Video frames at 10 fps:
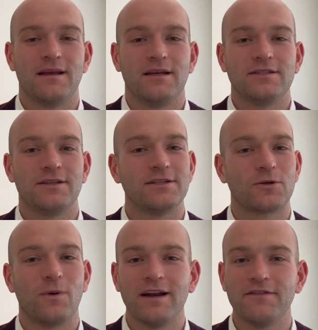So
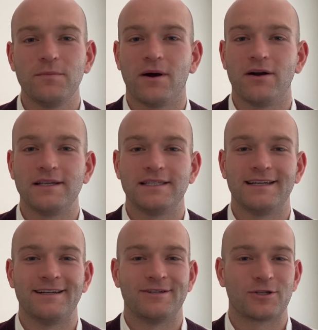there's quite a few parties
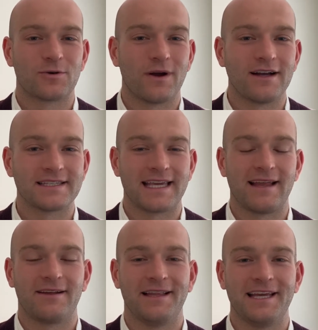here. There's cross
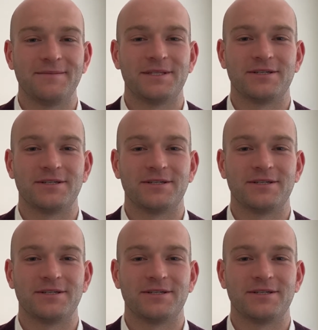claims,